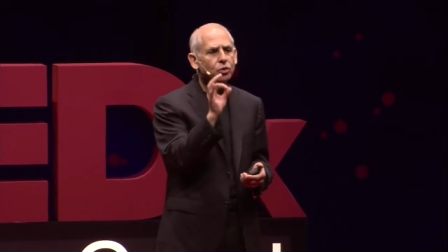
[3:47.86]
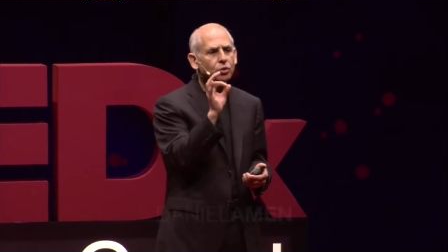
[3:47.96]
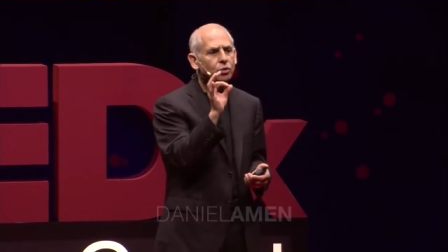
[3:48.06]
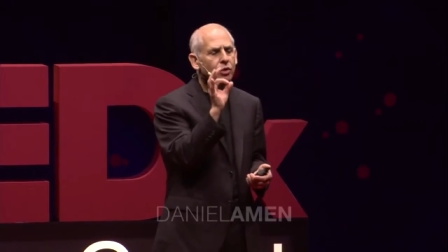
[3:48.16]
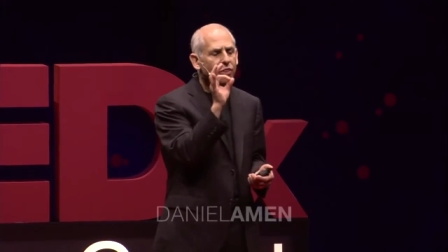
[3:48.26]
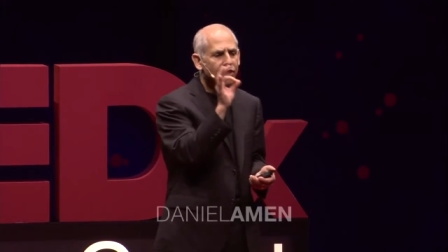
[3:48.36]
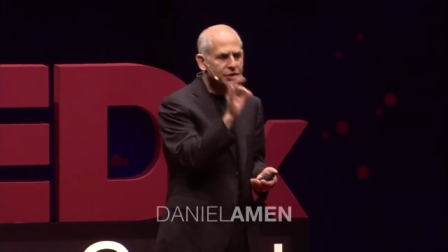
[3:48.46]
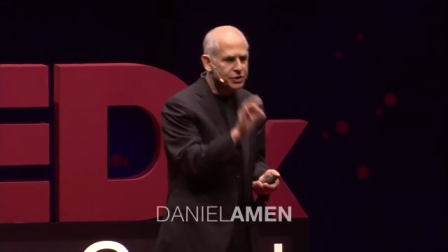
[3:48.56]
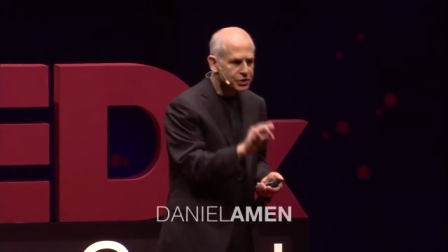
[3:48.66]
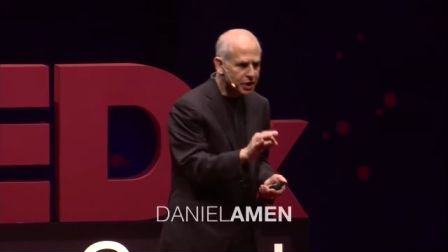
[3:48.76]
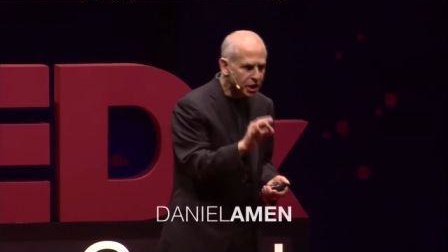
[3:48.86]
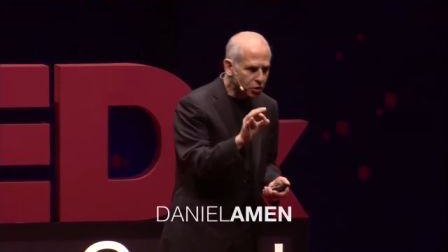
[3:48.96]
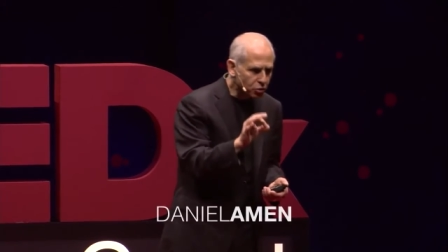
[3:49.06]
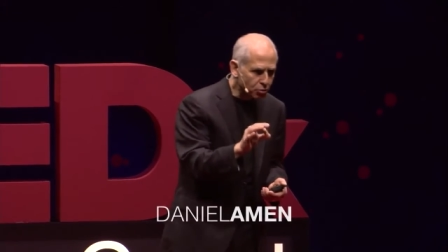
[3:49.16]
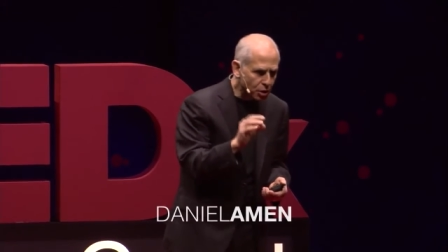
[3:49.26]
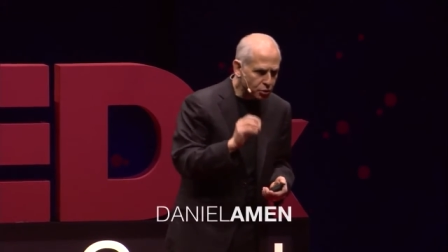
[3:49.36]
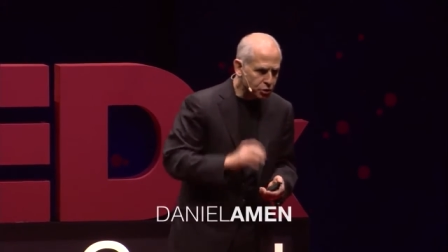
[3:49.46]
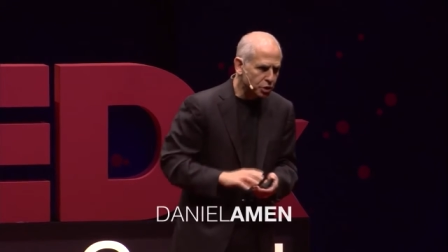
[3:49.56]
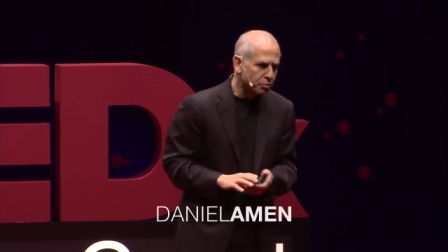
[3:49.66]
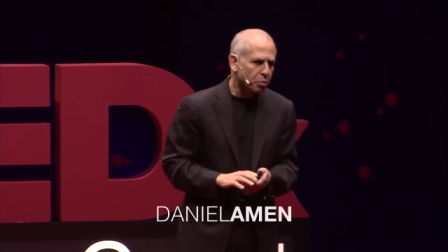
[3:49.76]
uh, university
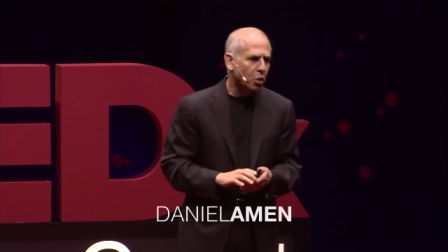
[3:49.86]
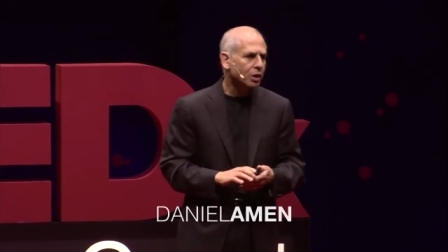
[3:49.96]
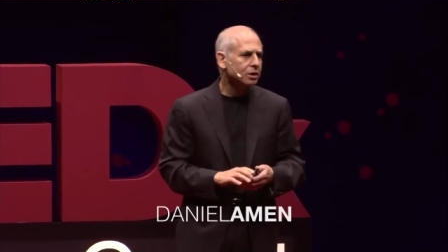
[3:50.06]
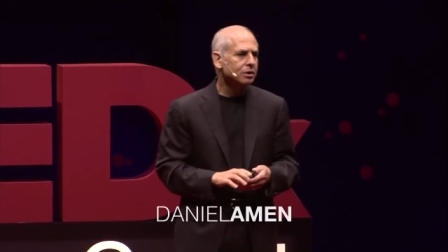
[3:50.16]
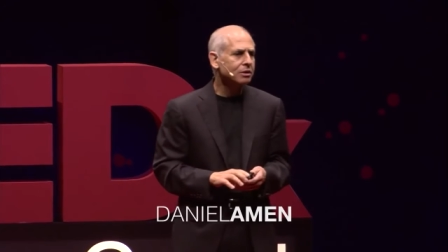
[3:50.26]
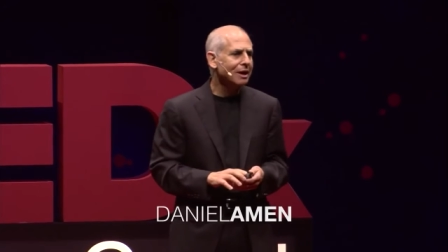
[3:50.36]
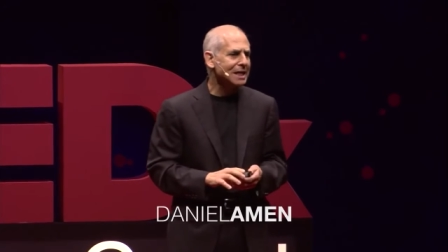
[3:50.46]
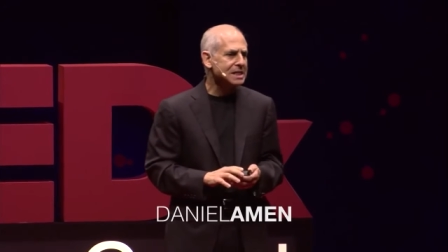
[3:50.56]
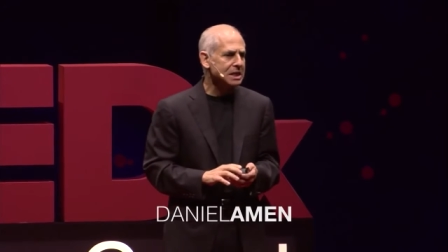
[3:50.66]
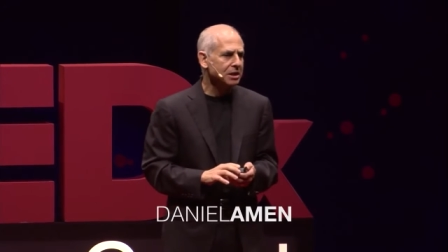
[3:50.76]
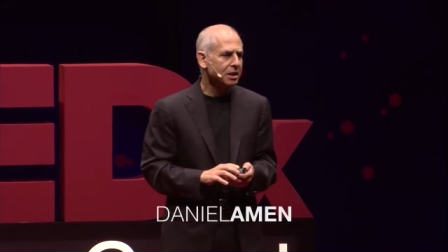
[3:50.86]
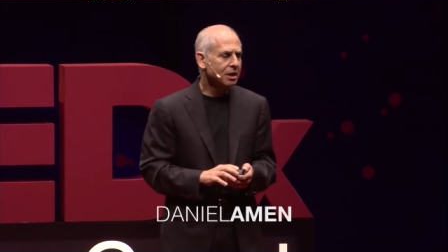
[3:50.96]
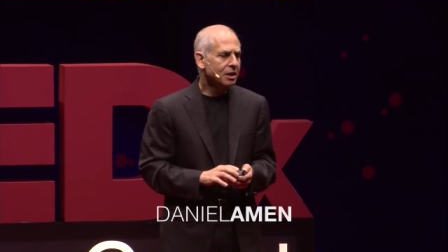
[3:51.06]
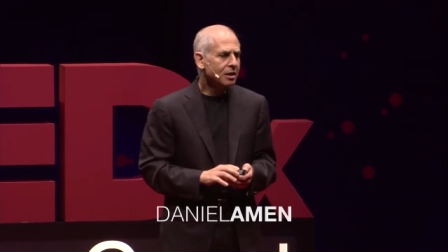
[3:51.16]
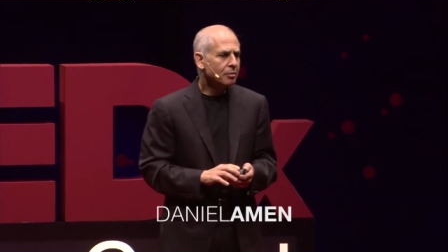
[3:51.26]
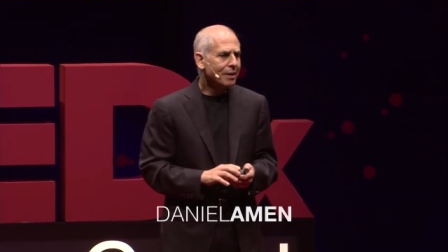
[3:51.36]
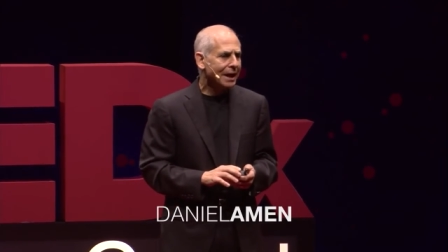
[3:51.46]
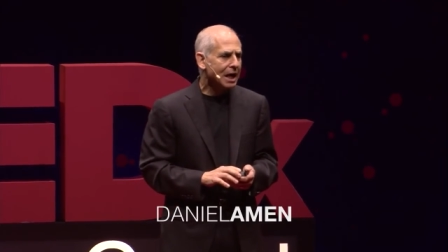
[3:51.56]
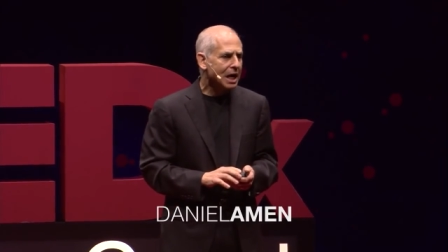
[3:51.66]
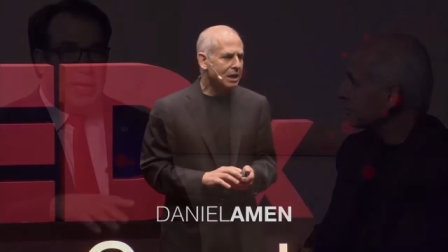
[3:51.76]
research. Doctor Amen, let's talk
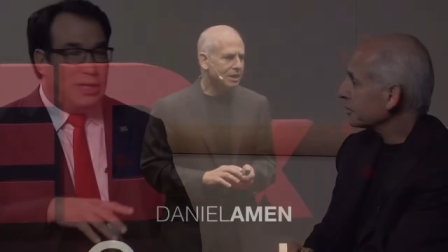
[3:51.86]
about brain